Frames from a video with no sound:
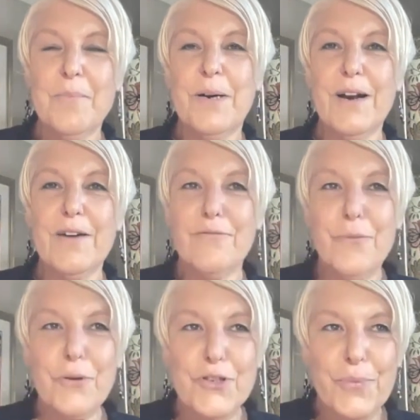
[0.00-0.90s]
But
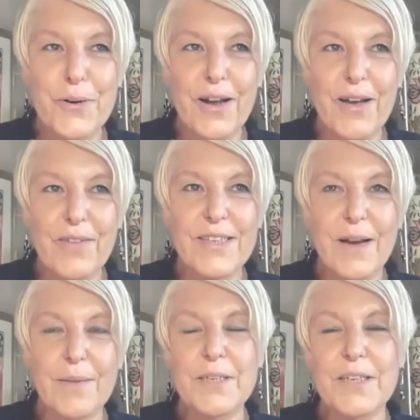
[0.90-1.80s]
unfortunately, we don't have the
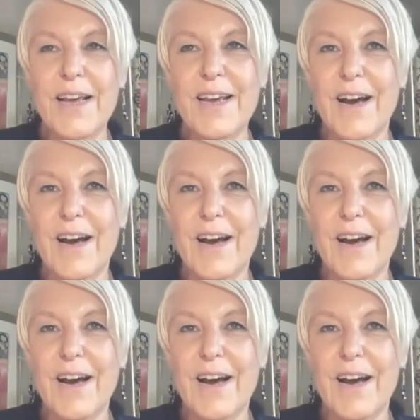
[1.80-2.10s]
time today.